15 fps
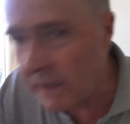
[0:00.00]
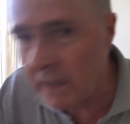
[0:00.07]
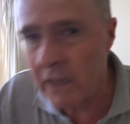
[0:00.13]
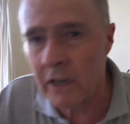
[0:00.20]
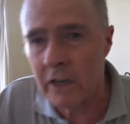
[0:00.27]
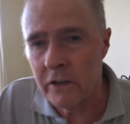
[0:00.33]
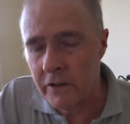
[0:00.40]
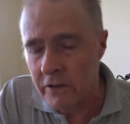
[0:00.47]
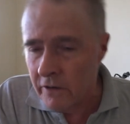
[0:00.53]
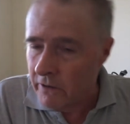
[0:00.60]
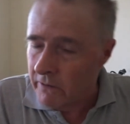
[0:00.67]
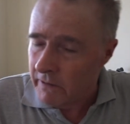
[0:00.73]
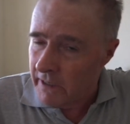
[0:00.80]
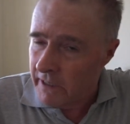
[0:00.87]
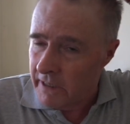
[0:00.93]
thing you can
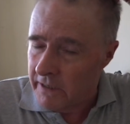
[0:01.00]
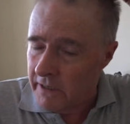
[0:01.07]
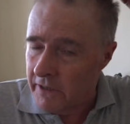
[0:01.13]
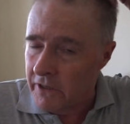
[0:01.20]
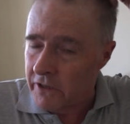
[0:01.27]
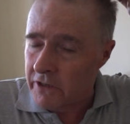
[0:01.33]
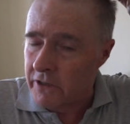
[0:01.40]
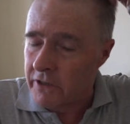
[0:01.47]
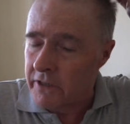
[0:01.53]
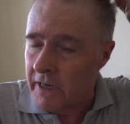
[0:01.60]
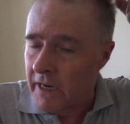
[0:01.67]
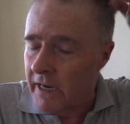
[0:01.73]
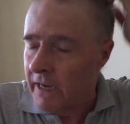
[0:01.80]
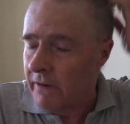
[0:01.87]
do, this is